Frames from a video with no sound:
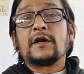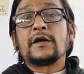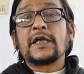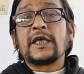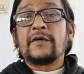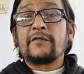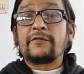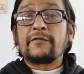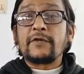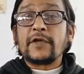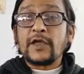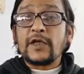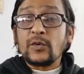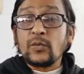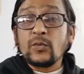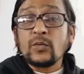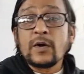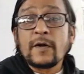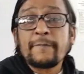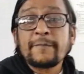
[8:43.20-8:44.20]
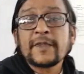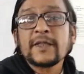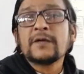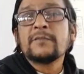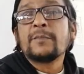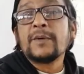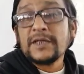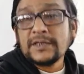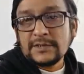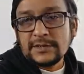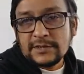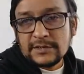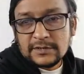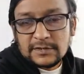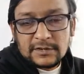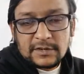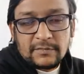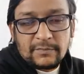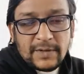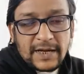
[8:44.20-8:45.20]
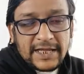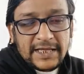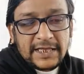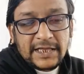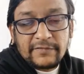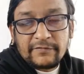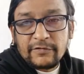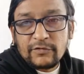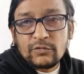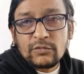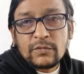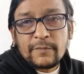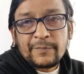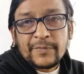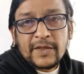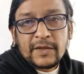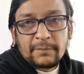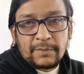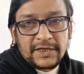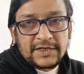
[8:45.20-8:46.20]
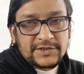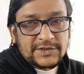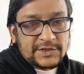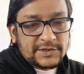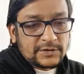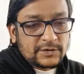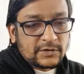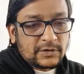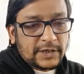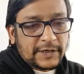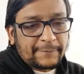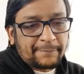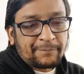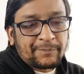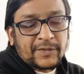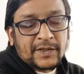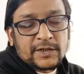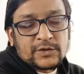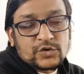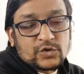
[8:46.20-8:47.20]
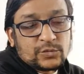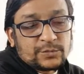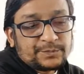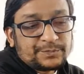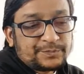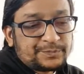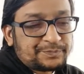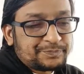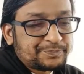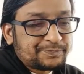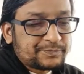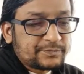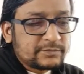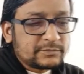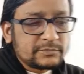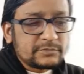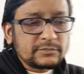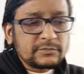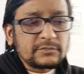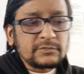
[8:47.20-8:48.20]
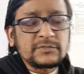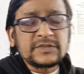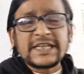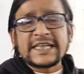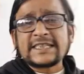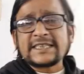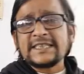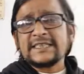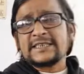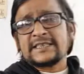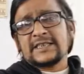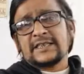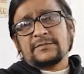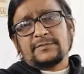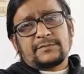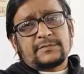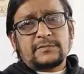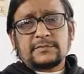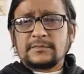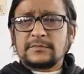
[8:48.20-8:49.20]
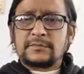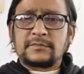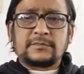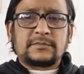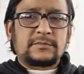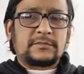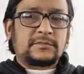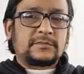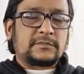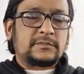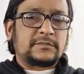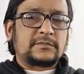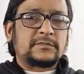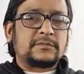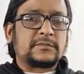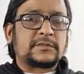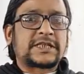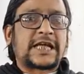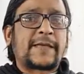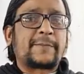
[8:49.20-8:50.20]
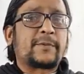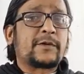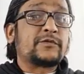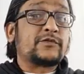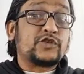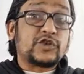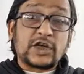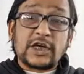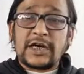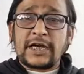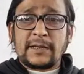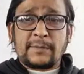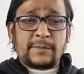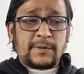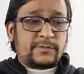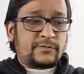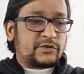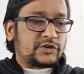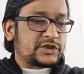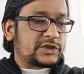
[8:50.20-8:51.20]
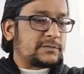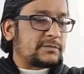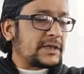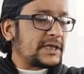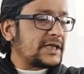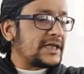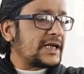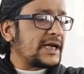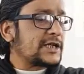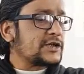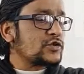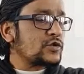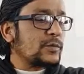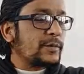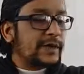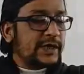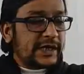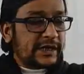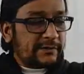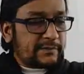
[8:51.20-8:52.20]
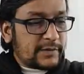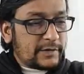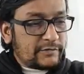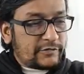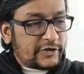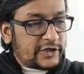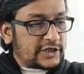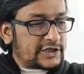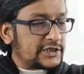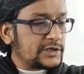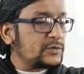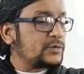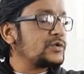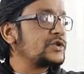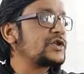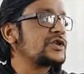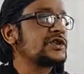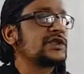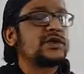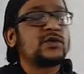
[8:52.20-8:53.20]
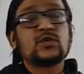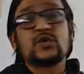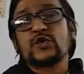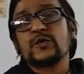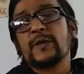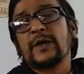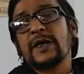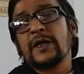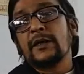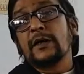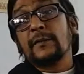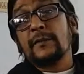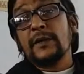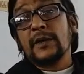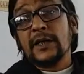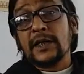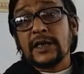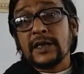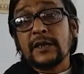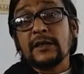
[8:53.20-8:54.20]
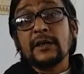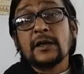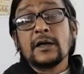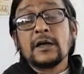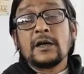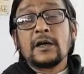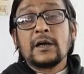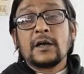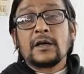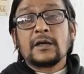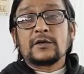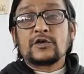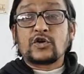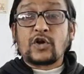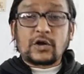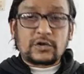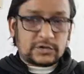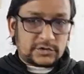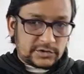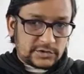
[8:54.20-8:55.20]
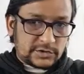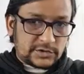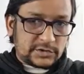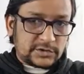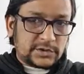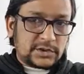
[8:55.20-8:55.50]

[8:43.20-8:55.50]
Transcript: if you please. Reply if you please. Okay, so that is the type of general abbreviation. But there are so many abbreviation which is used by commonly in doctors.